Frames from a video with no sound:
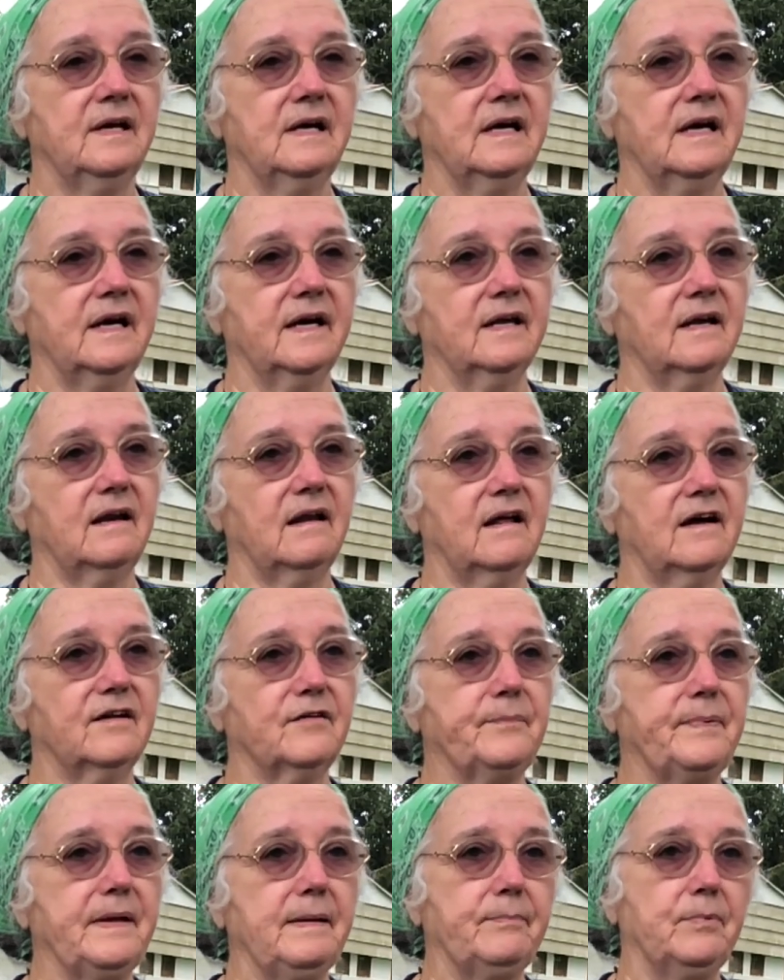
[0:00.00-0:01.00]
And a lot
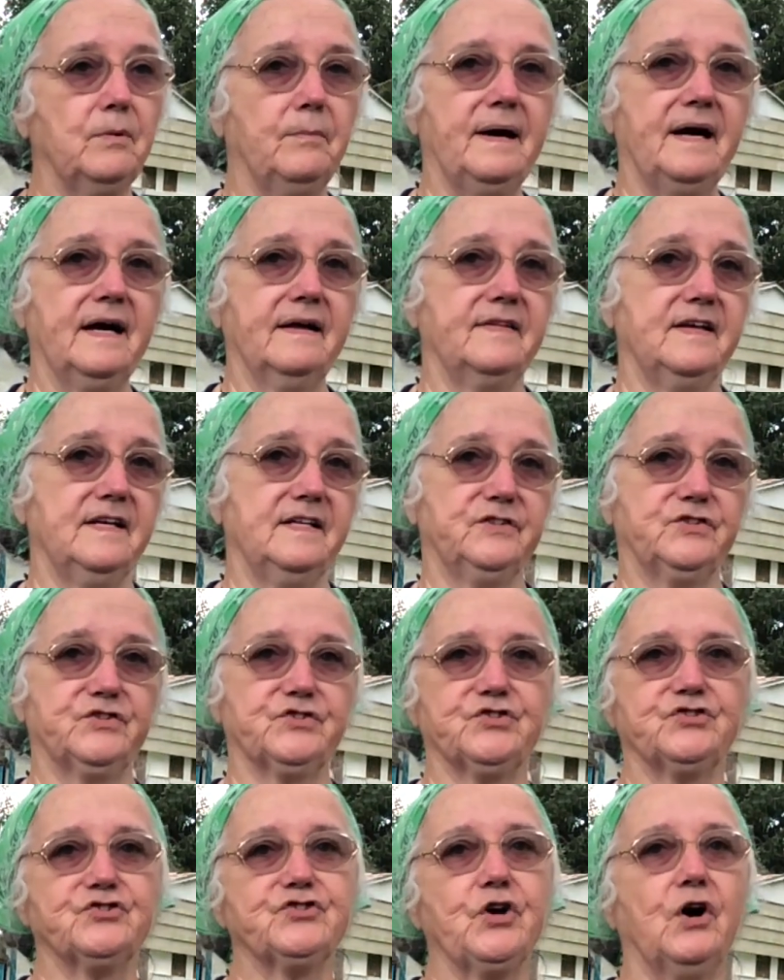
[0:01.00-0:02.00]
of people buy these
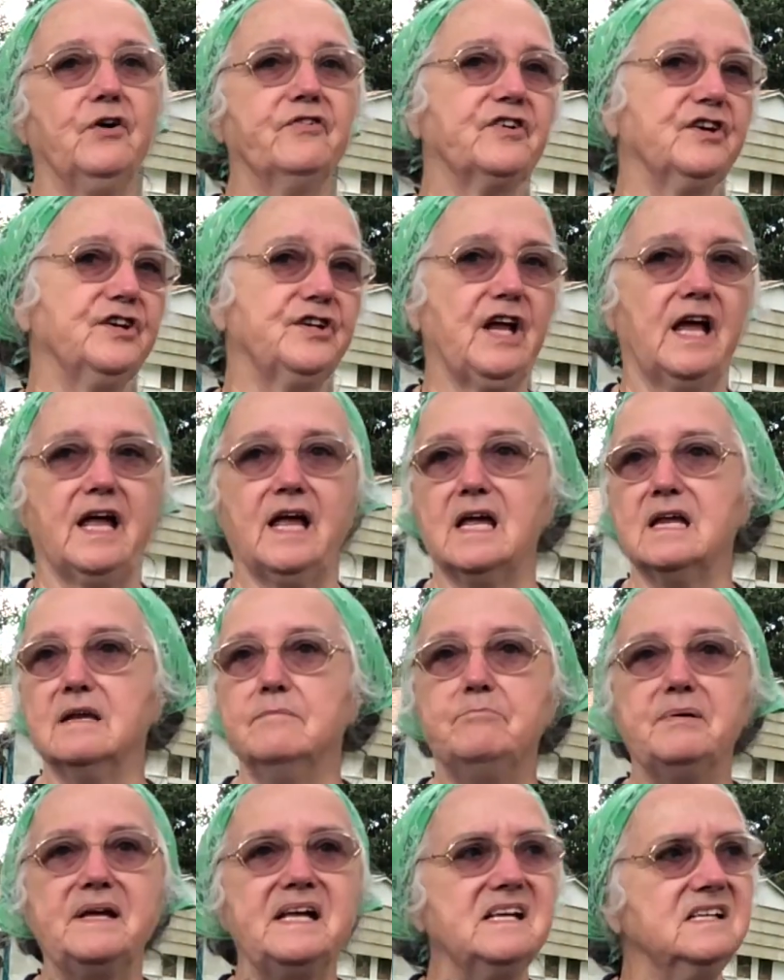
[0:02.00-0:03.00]

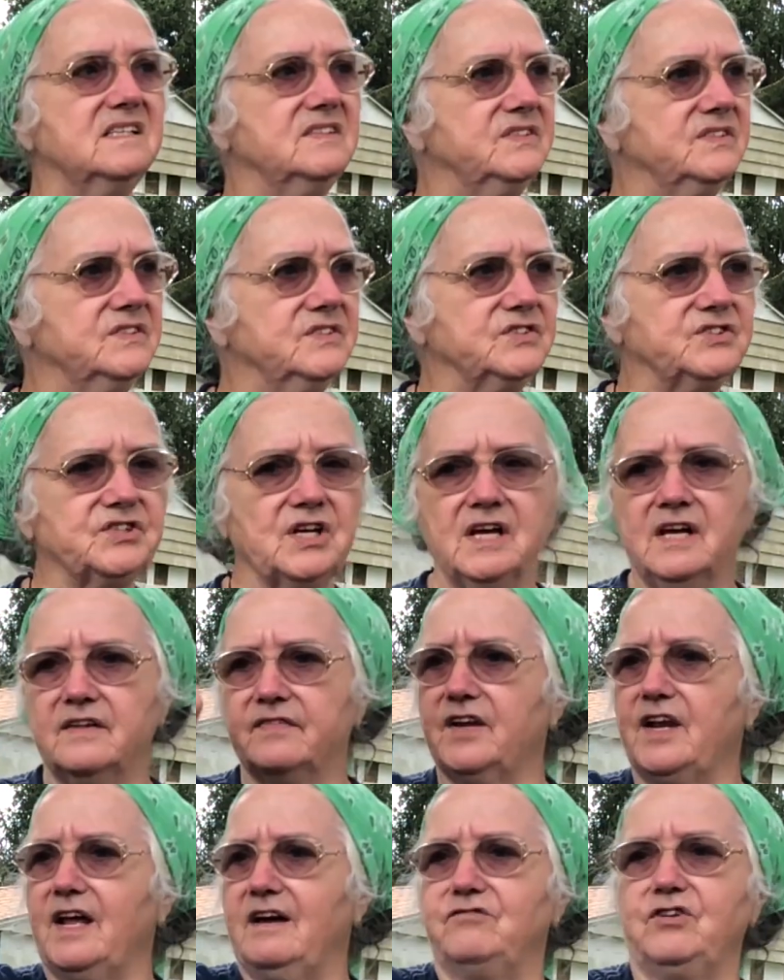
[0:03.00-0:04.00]
self-contained bins
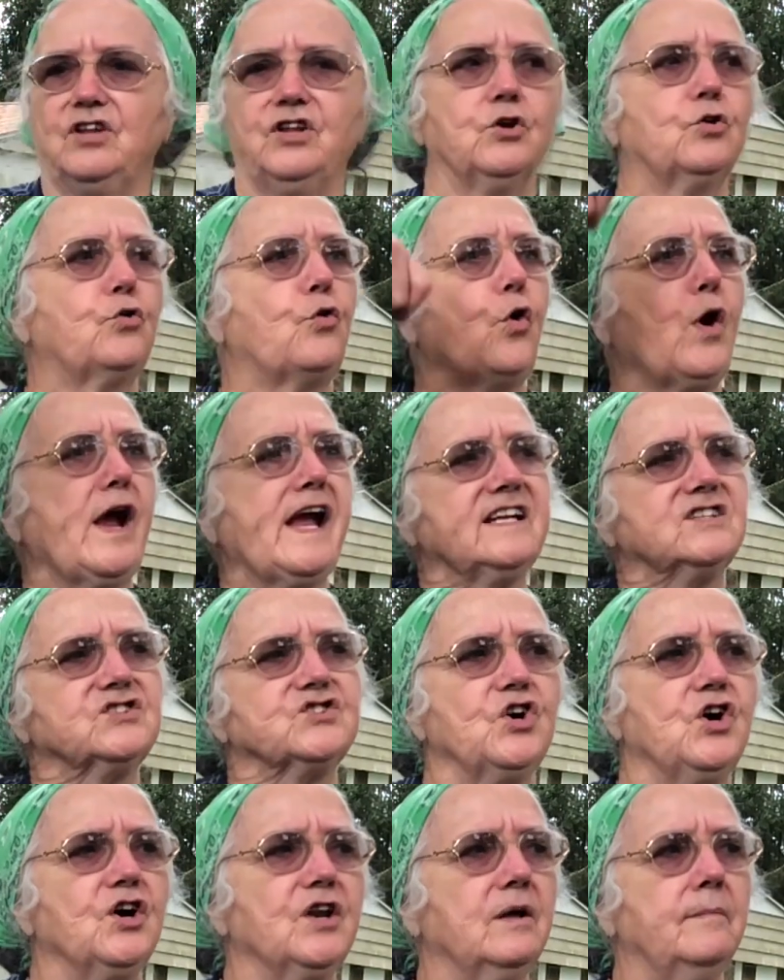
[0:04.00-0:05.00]
that have little cranks
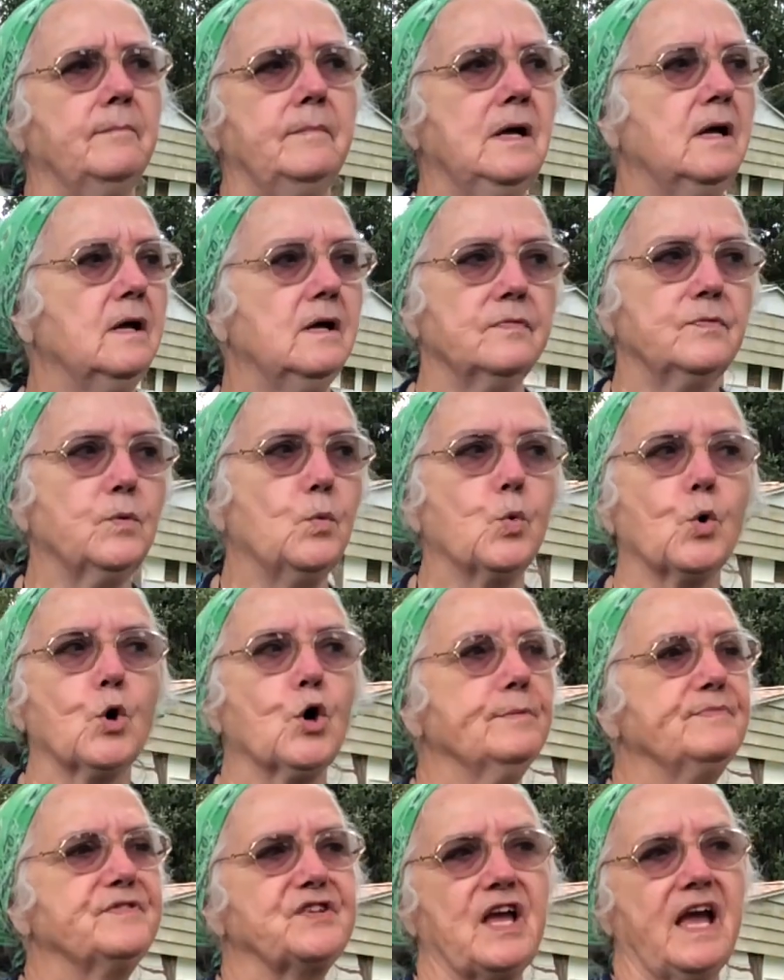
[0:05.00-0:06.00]
on them. The
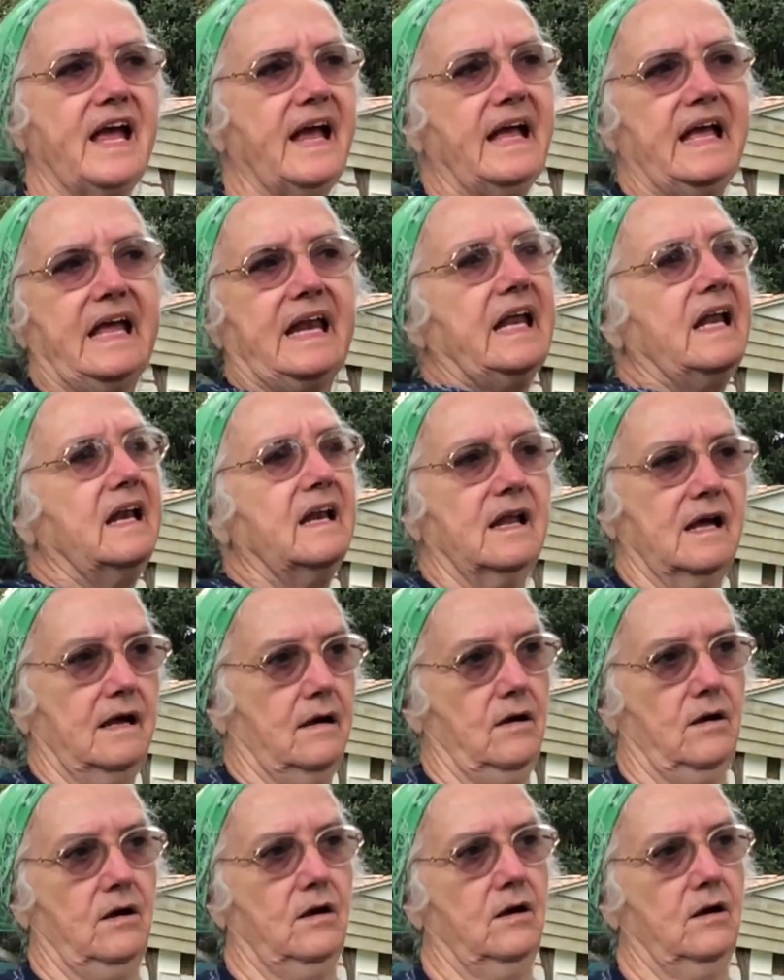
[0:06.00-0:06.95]
worms can't get in there.